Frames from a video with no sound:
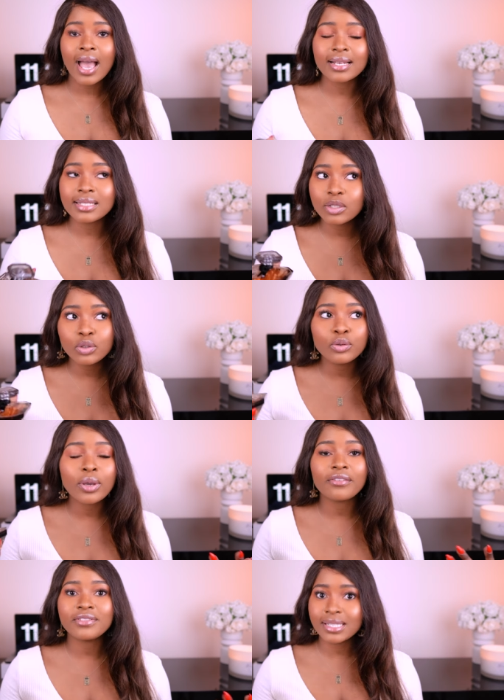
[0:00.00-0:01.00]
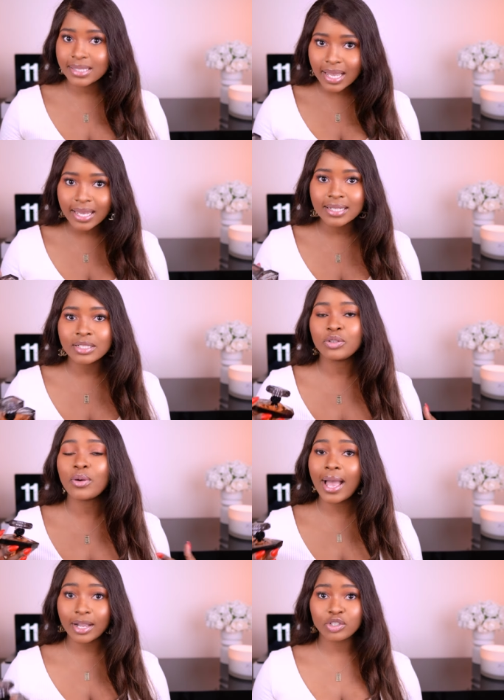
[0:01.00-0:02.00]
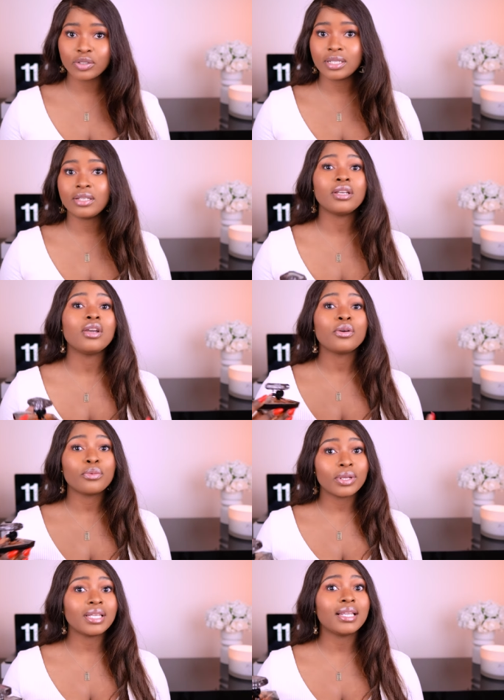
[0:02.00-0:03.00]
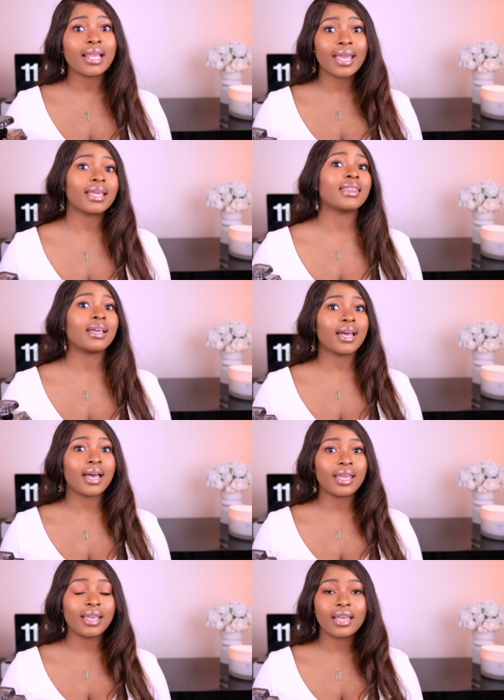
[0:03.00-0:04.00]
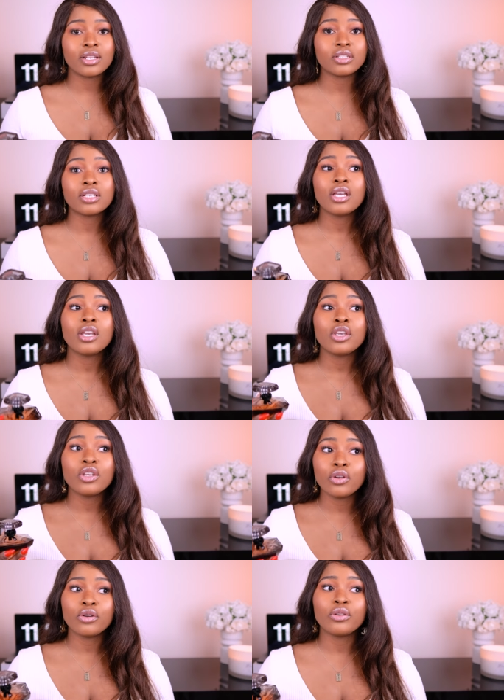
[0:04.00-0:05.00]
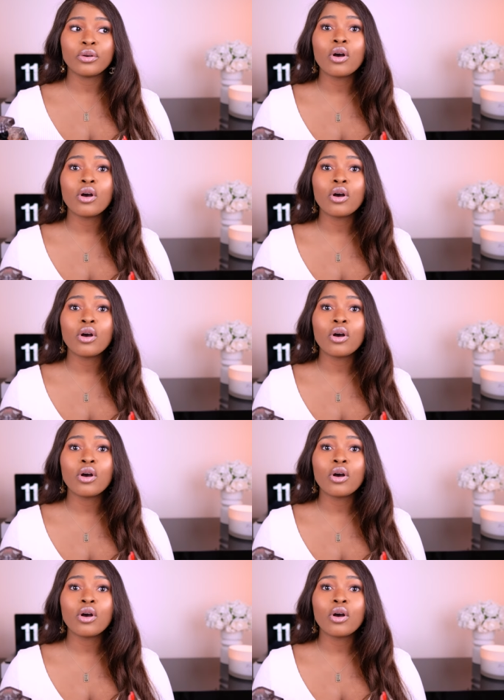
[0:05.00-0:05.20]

until you have decided you actually really like the guy and, you know, you're